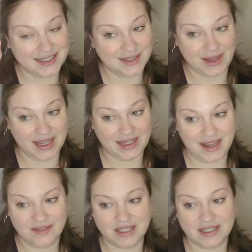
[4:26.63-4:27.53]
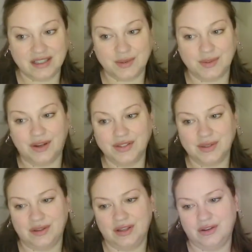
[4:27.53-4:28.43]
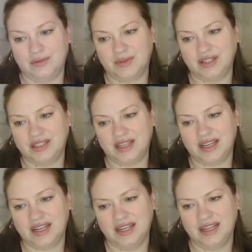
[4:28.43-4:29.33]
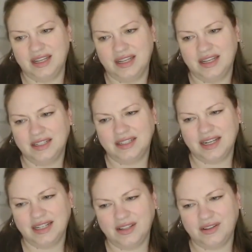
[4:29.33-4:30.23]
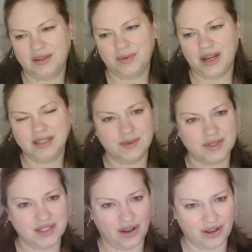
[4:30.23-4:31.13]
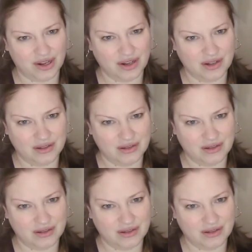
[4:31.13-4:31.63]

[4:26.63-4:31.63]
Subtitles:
So I had to have this. This was also on the home goods side. Did I tell you the price? It was $1.